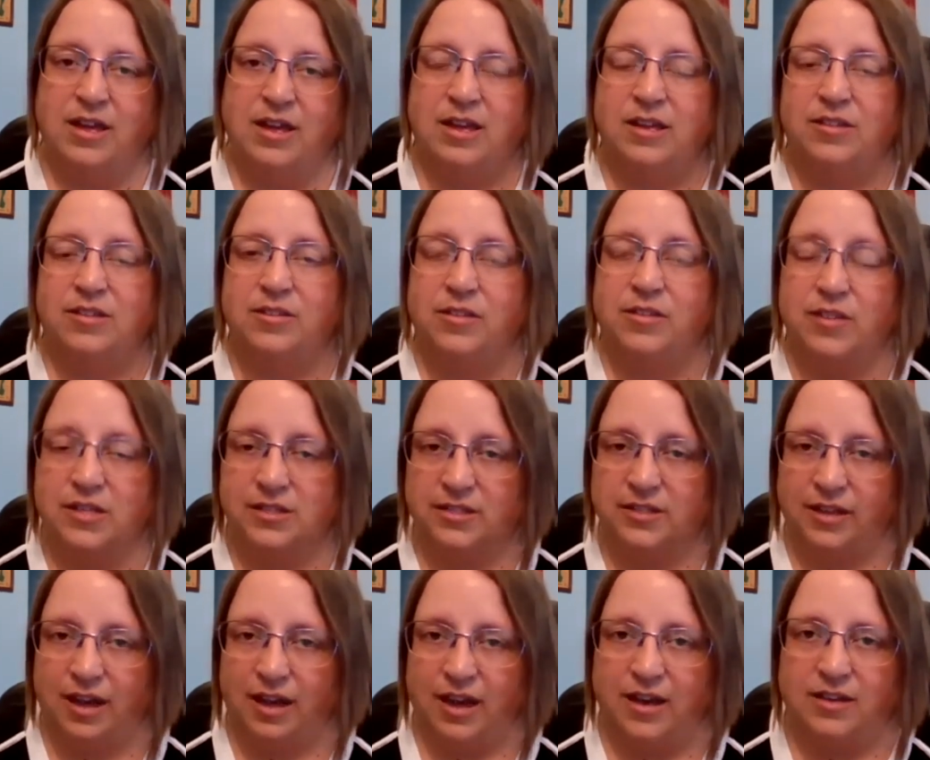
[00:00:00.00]
In
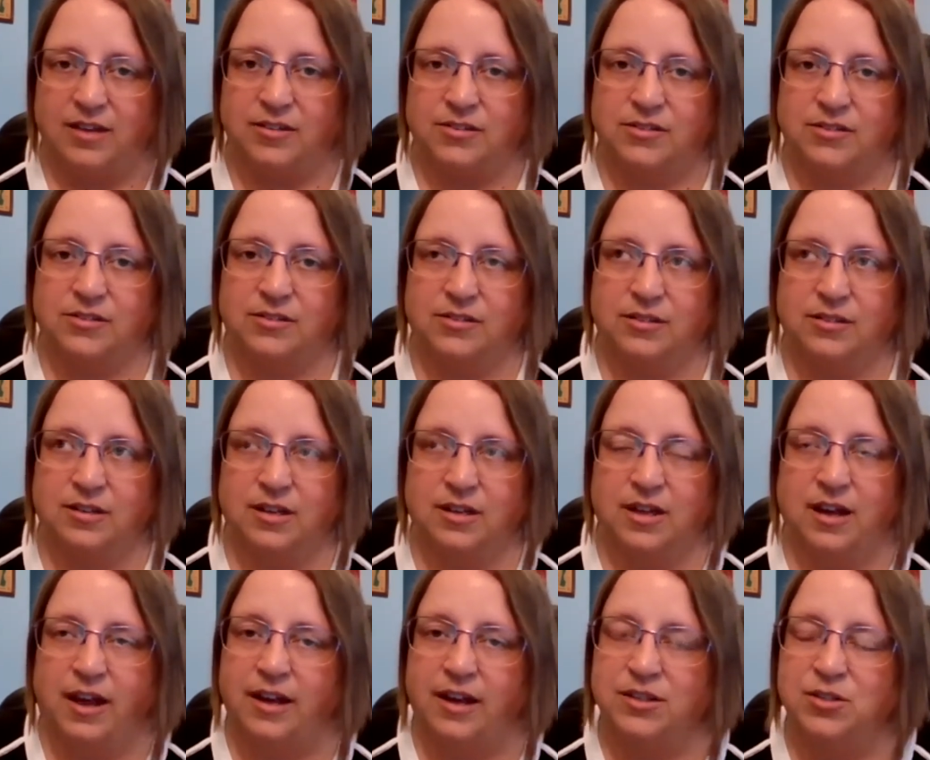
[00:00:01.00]
this case,
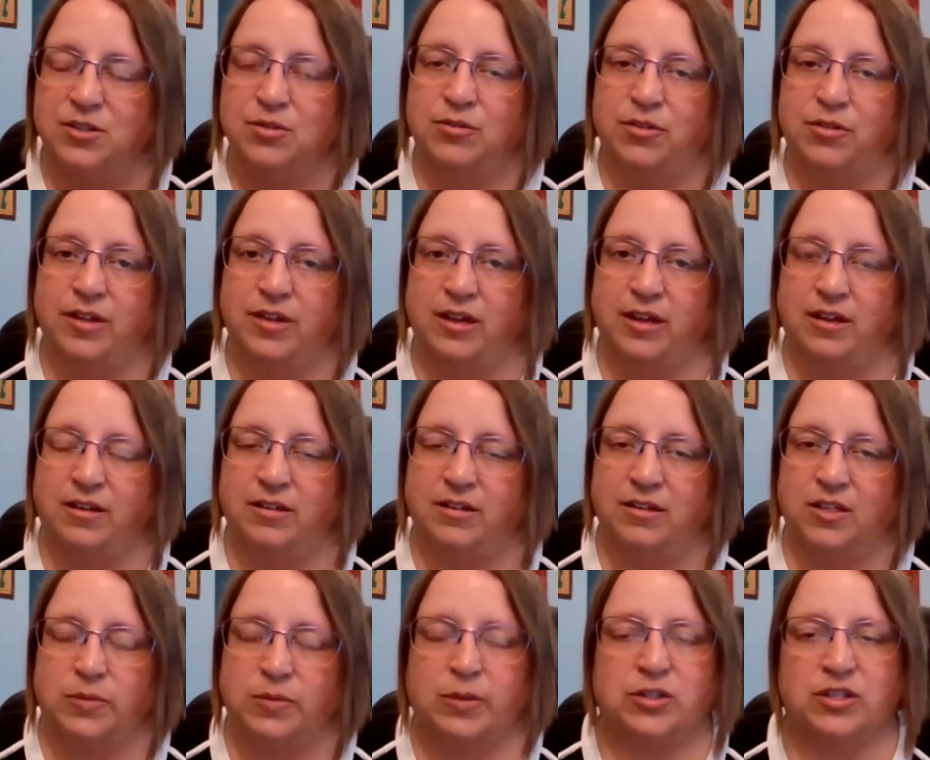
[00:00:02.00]
I do think,
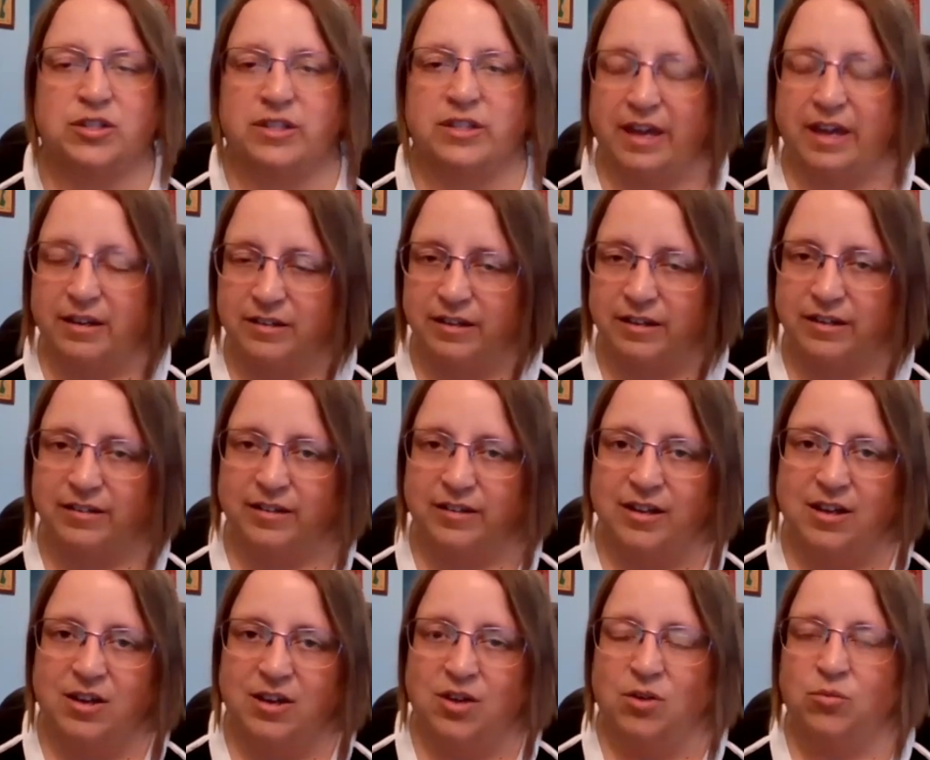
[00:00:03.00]
especially the ending,
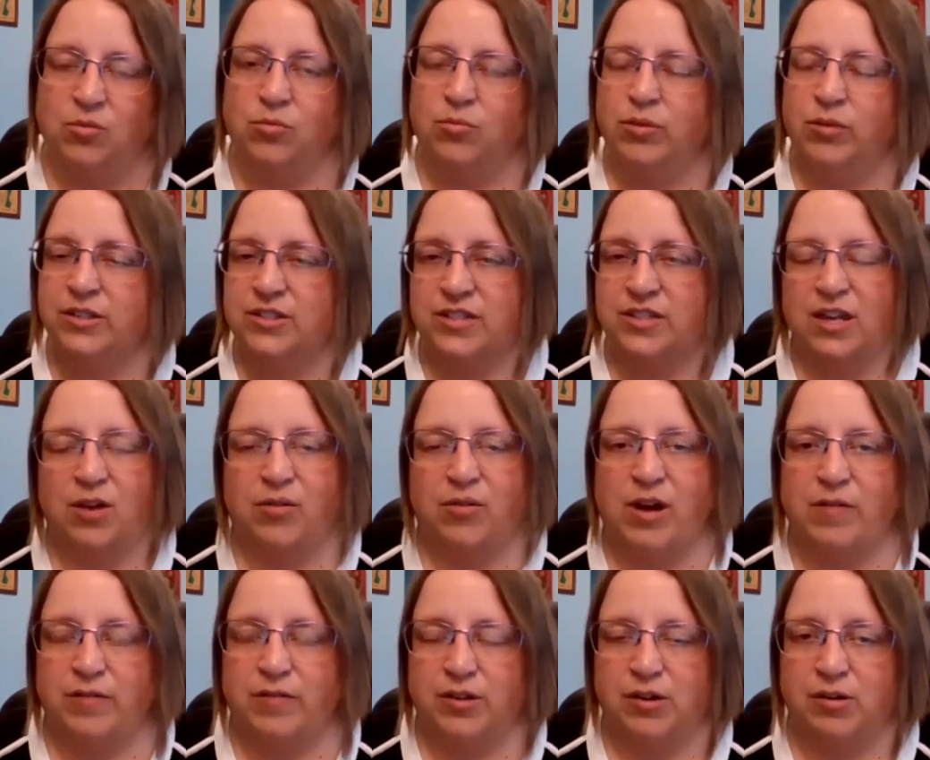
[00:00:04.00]
once they
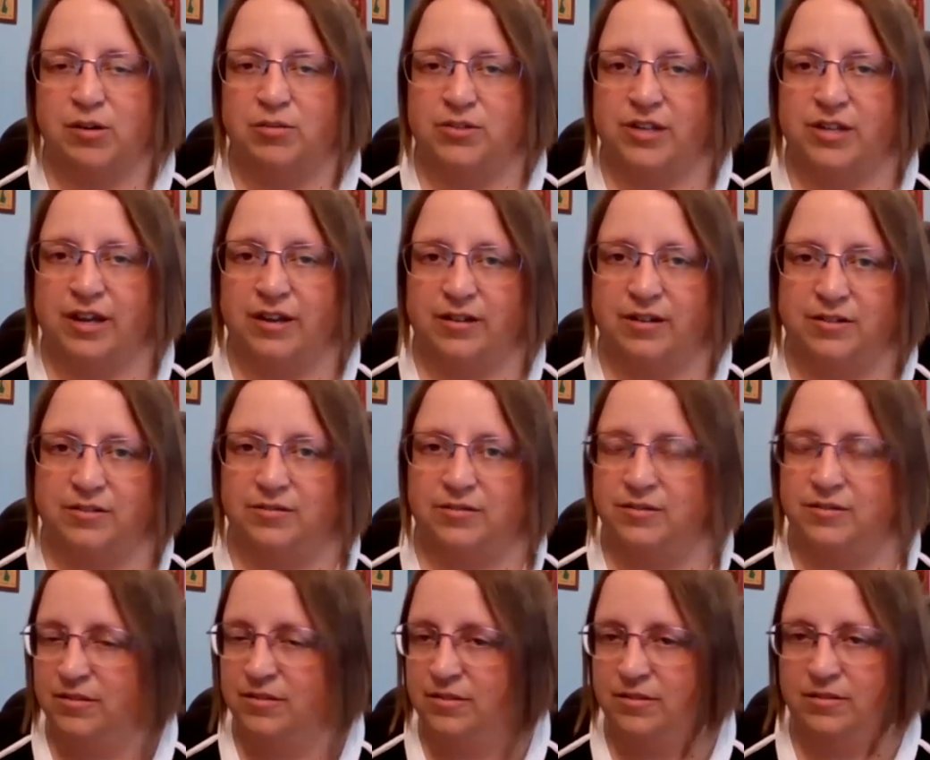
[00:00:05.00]
arrive at the
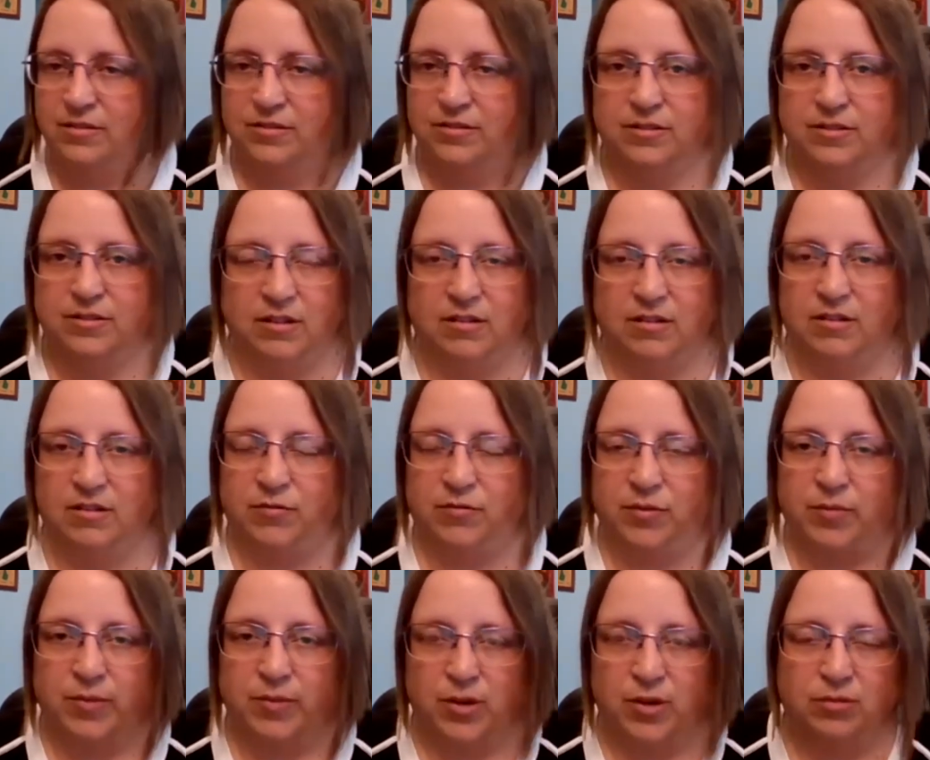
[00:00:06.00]
hotel,
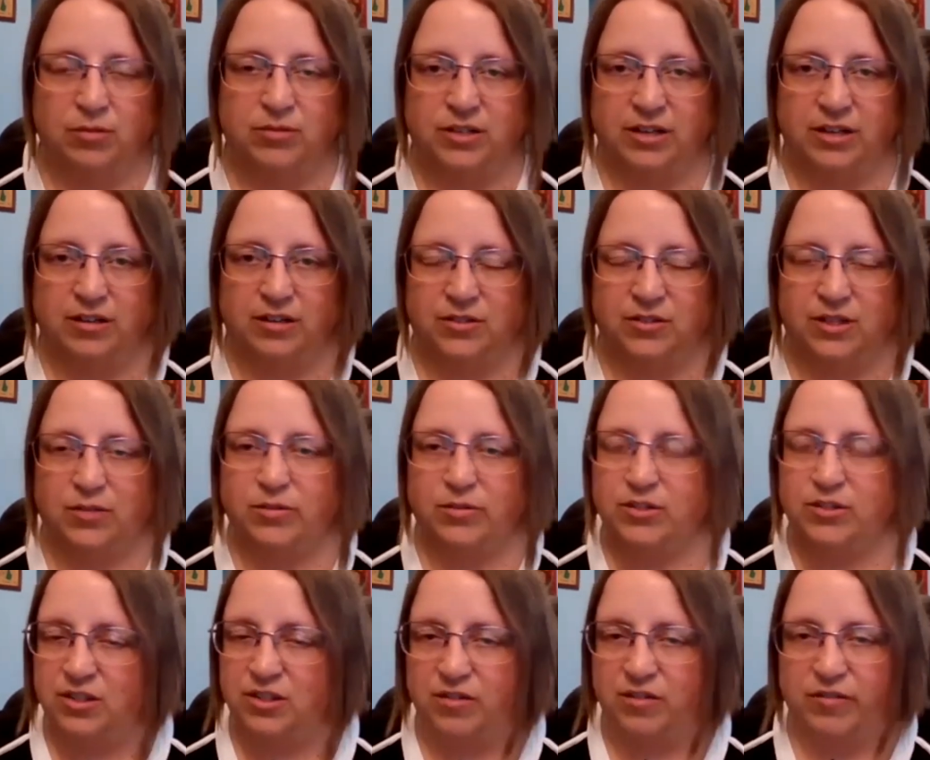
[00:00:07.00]
from the hotel
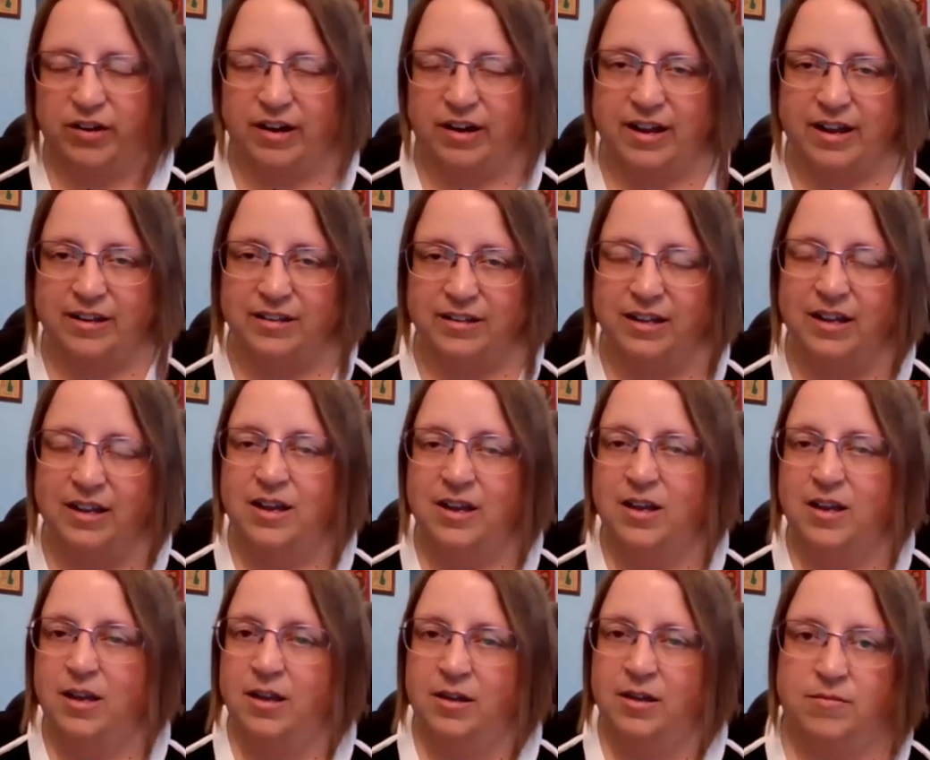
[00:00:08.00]
sequence to the very end,
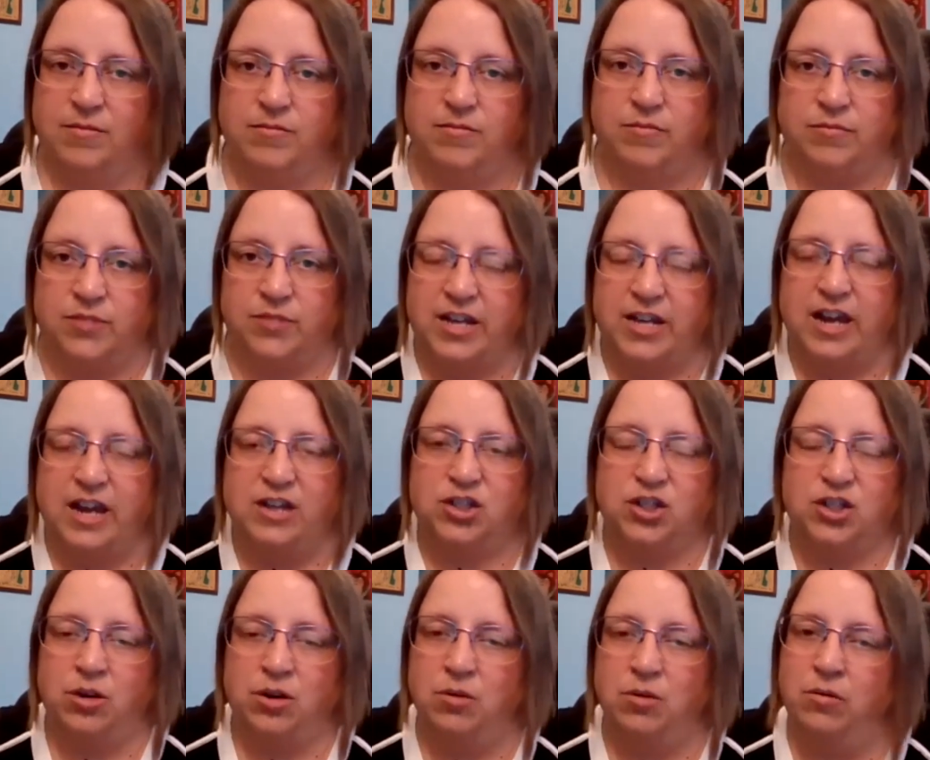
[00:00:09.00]
stage
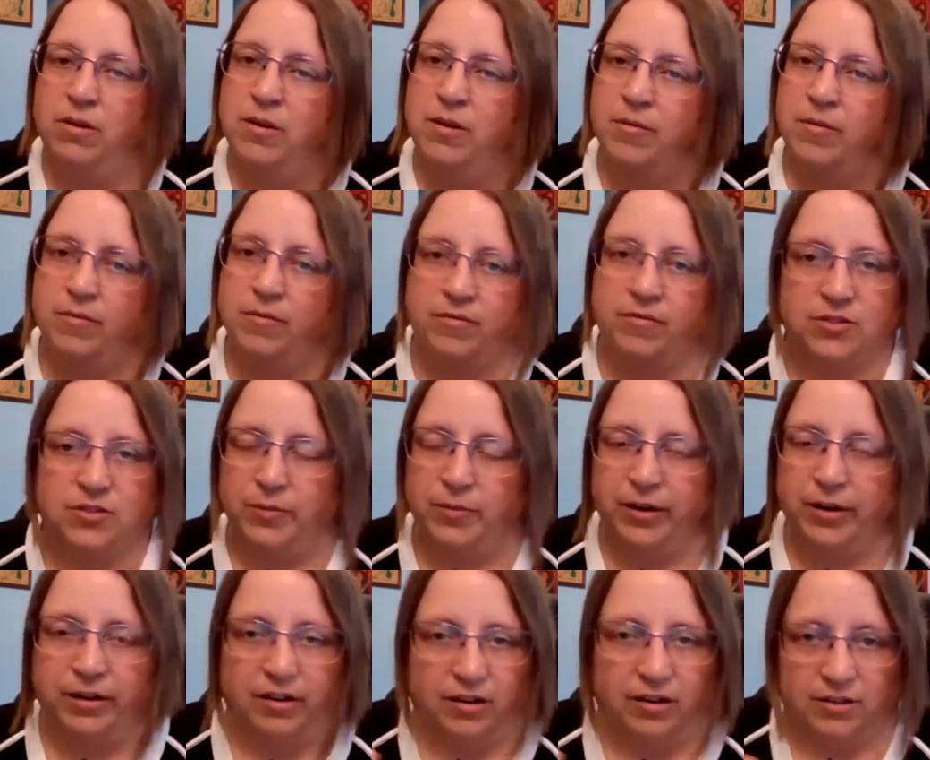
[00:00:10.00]
show
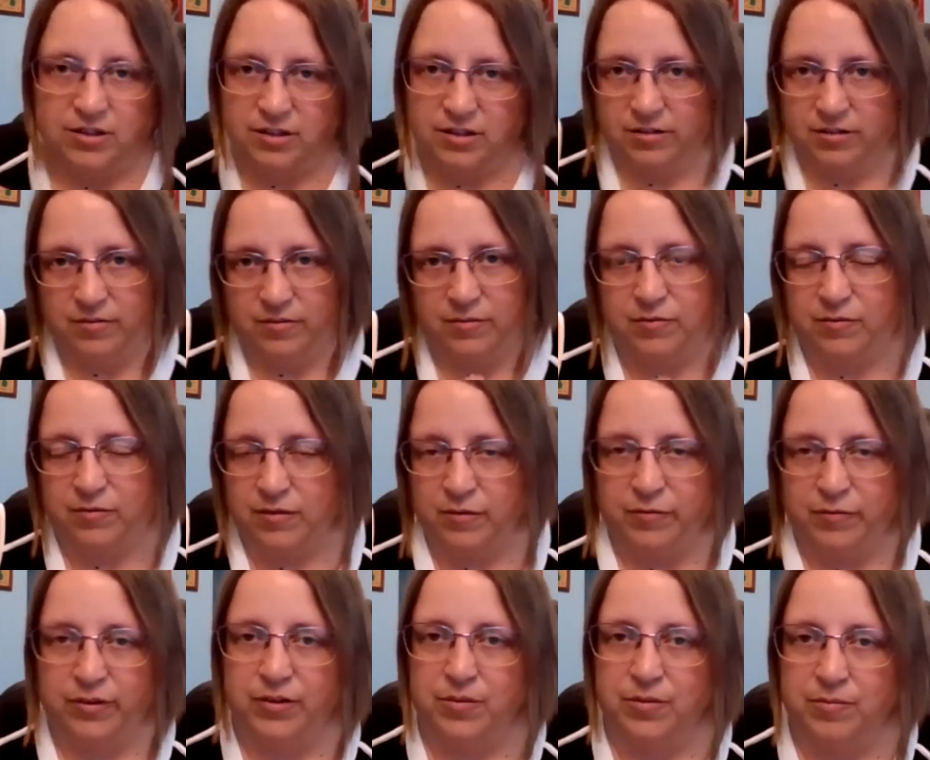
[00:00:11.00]
superior to the
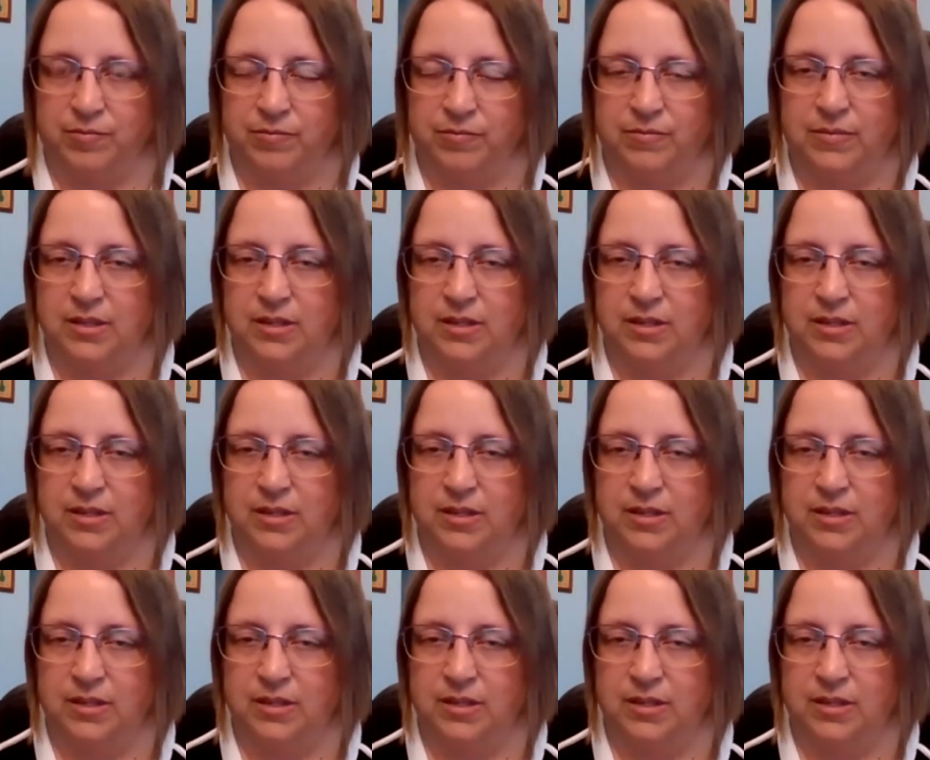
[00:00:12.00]
film,